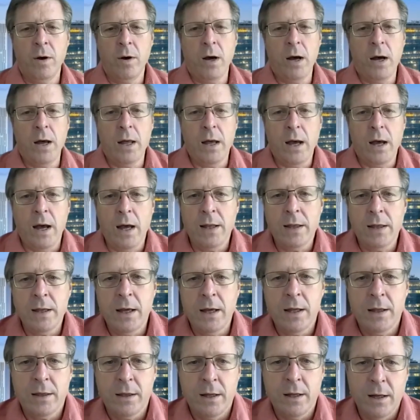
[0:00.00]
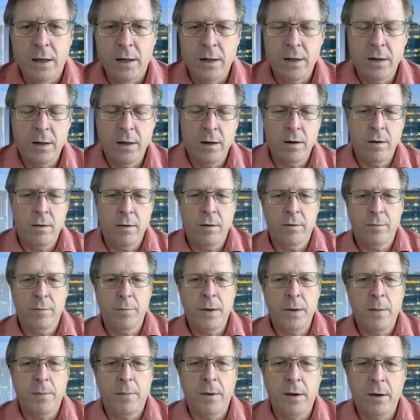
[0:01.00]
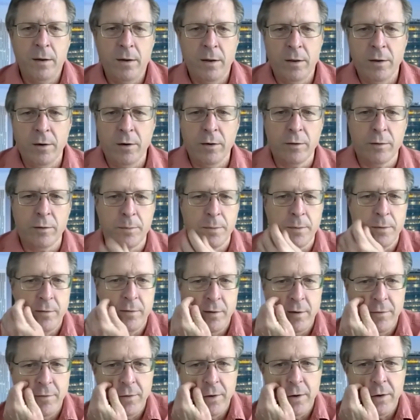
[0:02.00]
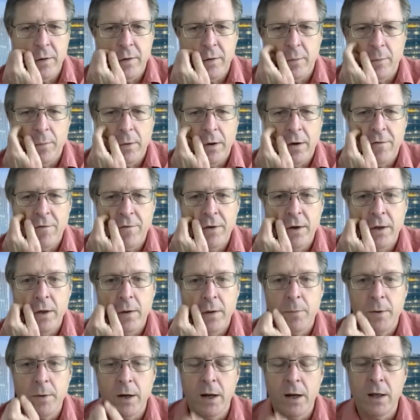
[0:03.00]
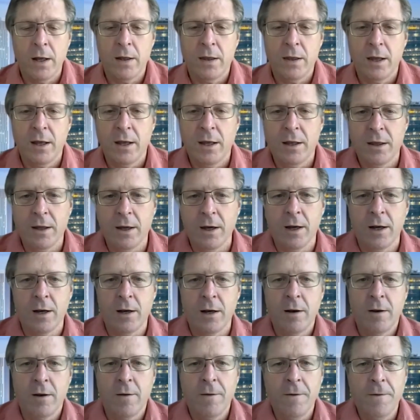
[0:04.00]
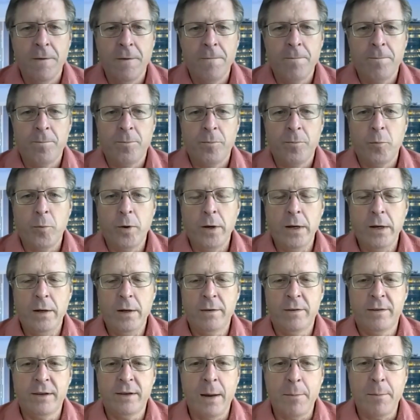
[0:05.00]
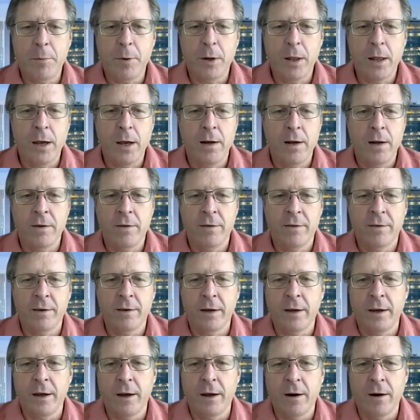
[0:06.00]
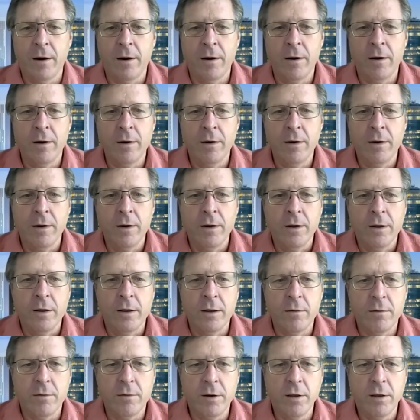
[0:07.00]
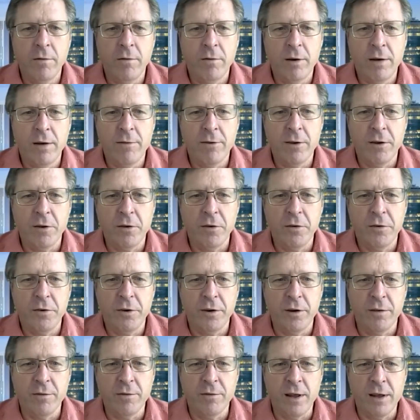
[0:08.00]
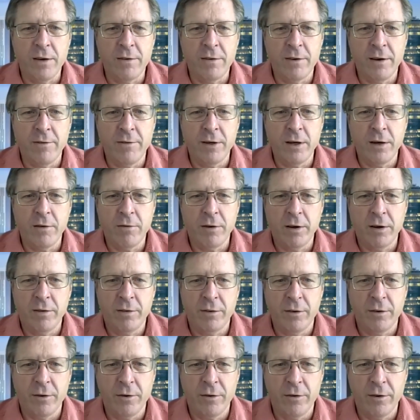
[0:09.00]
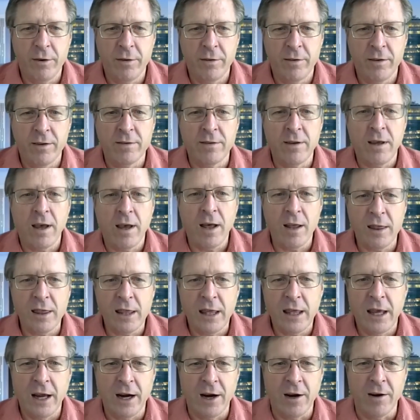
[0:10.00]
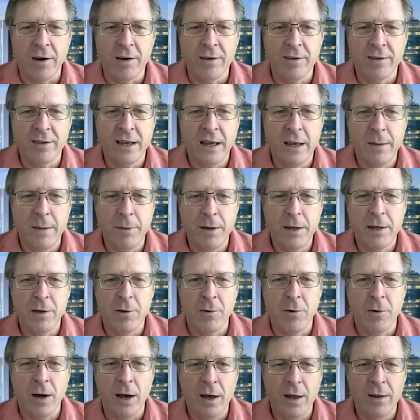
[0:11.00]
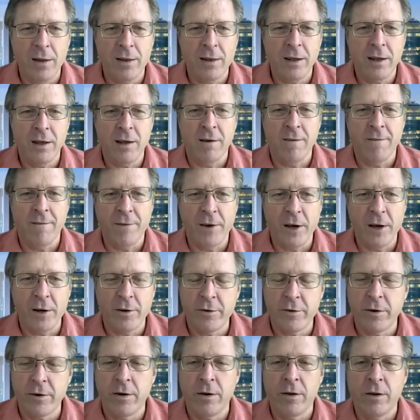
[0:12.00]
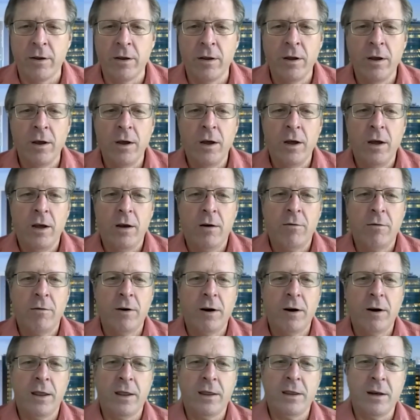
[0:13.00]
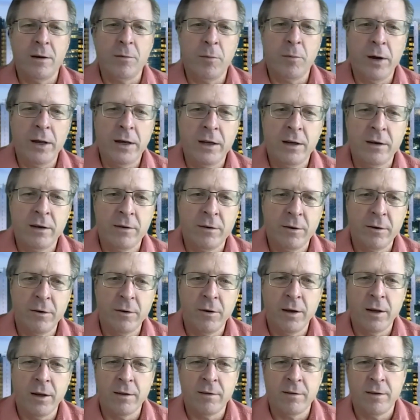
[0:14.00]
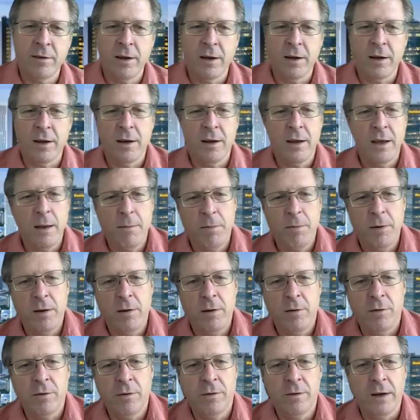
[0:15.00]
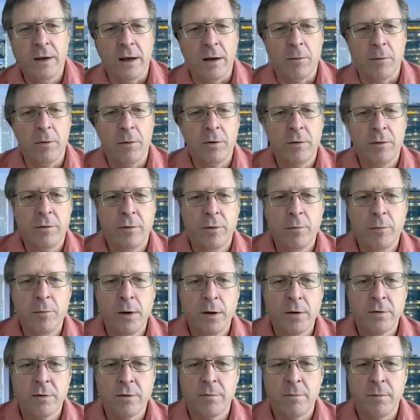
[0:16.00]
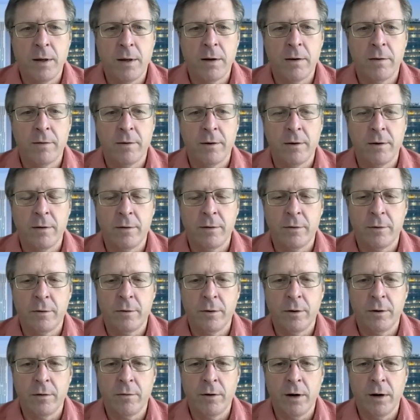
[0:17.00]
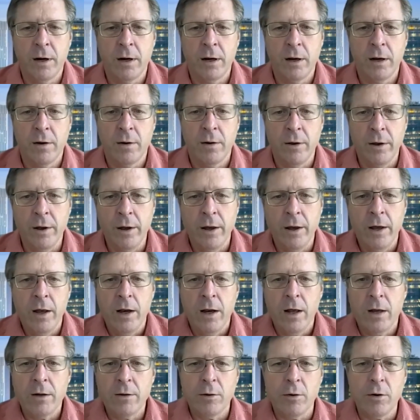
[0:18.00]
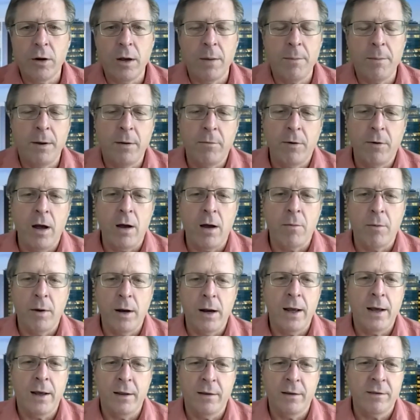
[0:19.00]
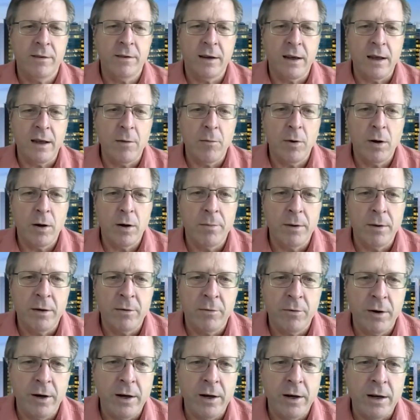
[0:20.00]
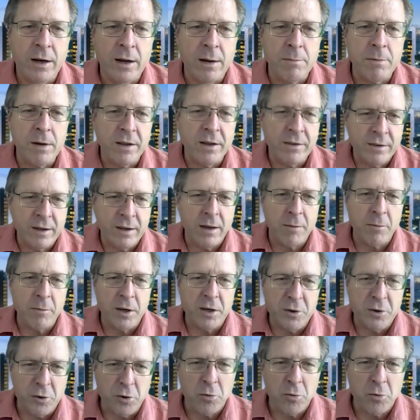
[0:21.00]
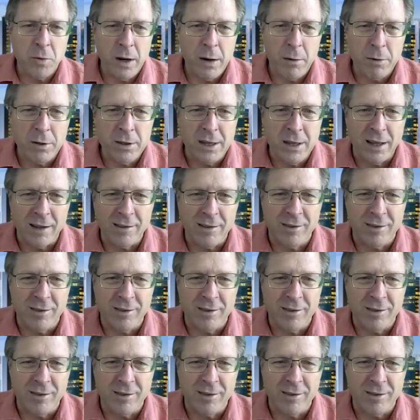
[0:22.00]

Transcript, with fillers: I, I think that you know this may be a little specific to my field, but I think that we need to stop relying on sick care the real revolution of longevity research is it's healthcare. It's keeping you healthy and functional rather than waiting till you get sick and keeping you sick, which too much of medicine is doing right now. And don't get me wrong, when I get sick, I want to be treated. I'm not saying we do away with that